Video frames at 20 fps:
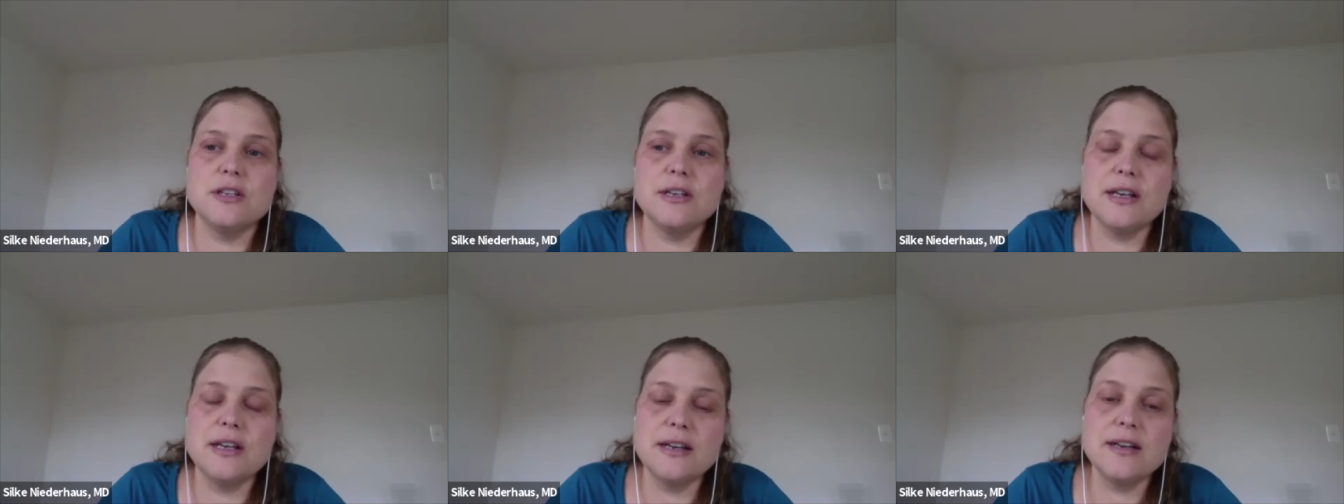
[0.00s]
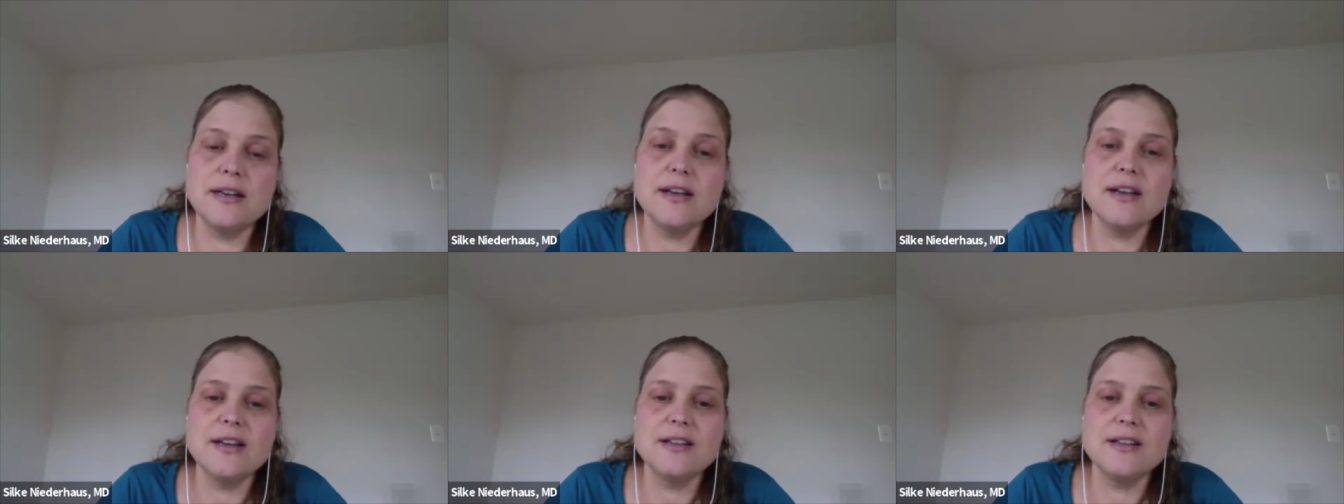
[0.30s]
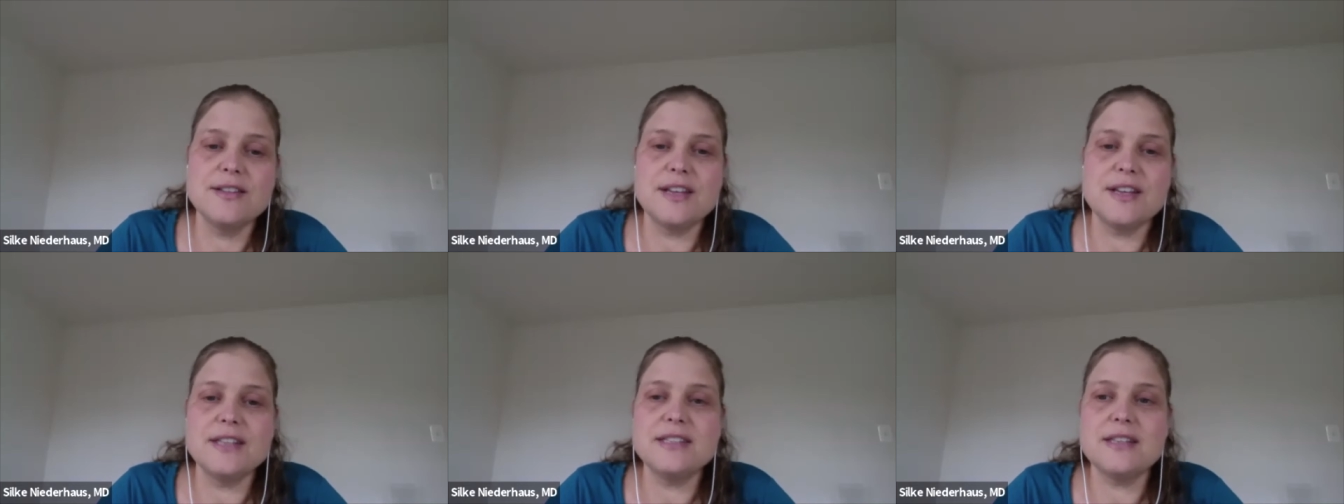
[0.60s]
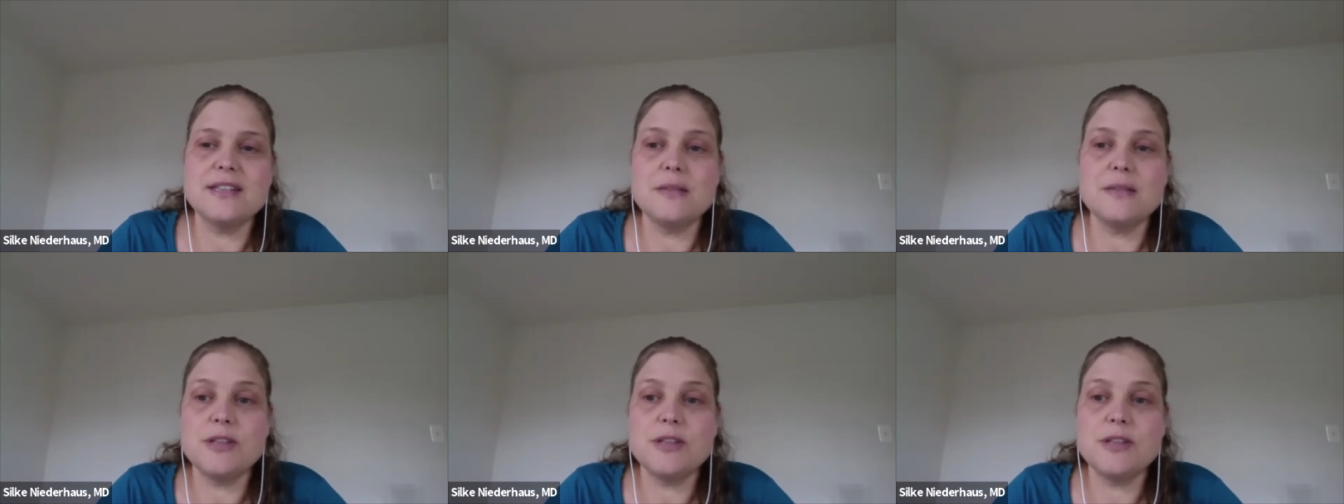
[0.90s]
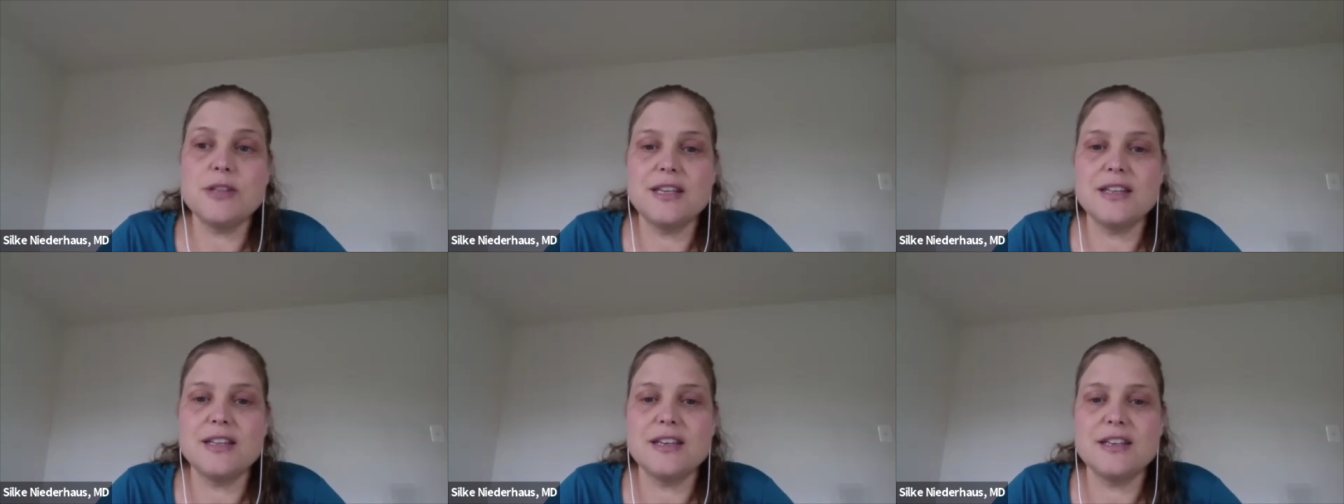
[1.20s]
And that's
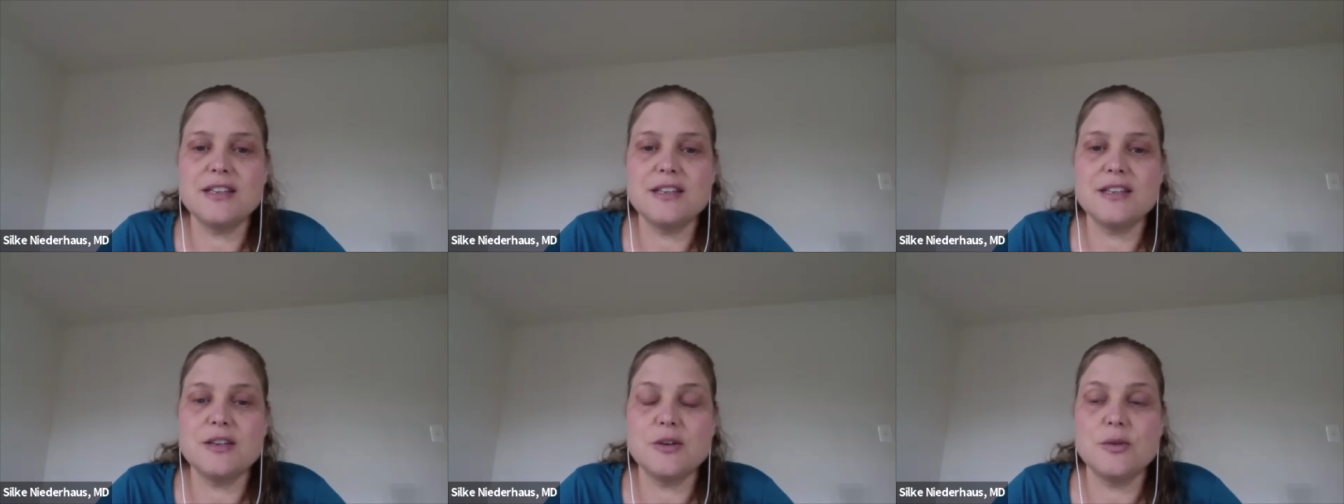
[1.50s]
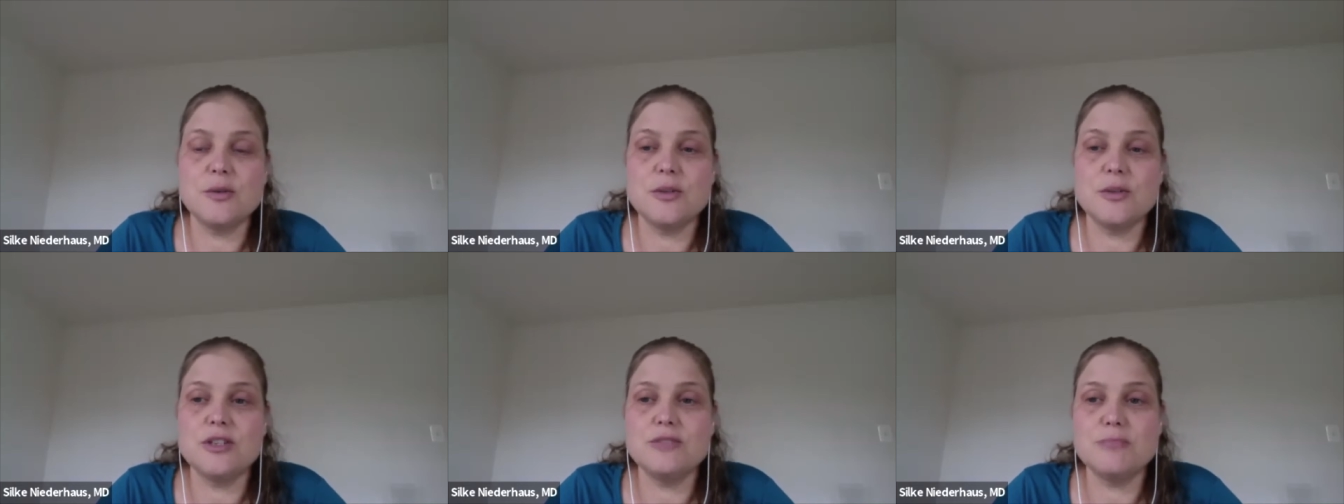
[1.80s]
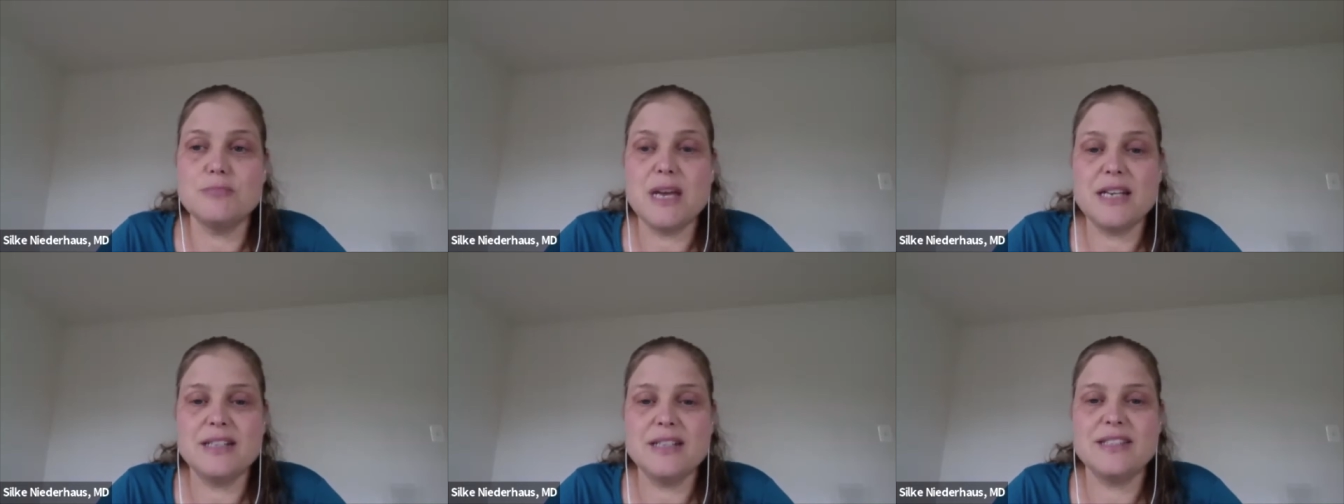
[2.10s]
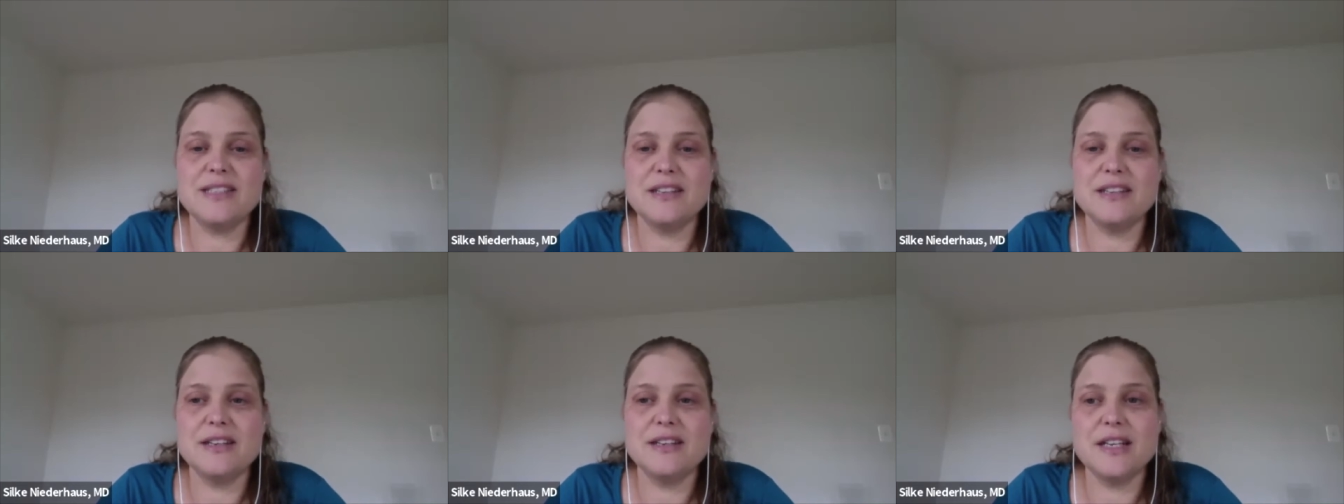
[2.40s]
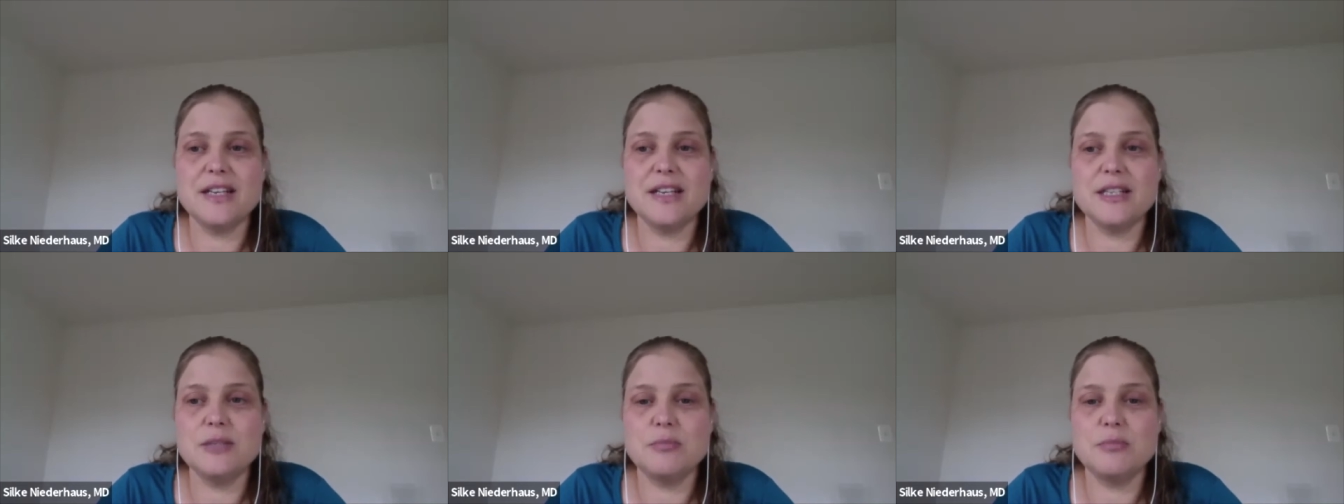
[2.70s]
something that, you know, in medicine
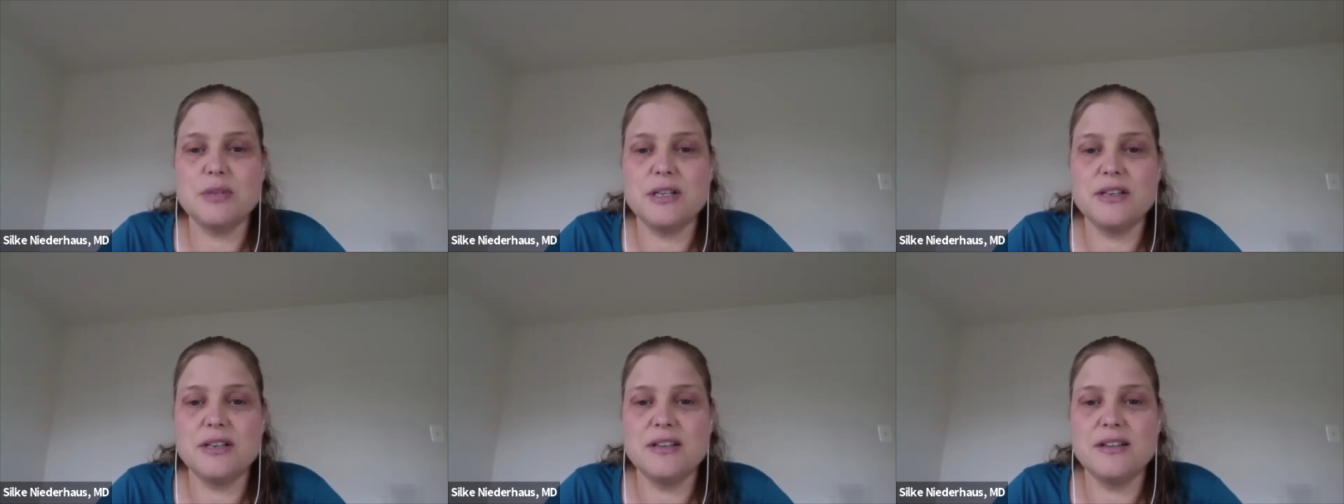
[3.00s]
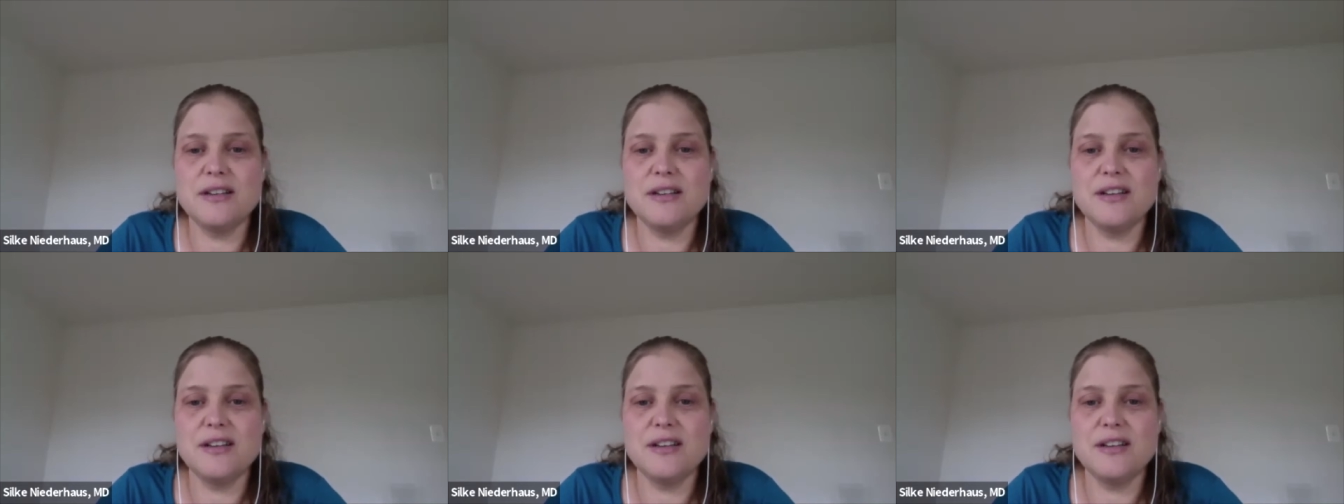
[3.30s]
has been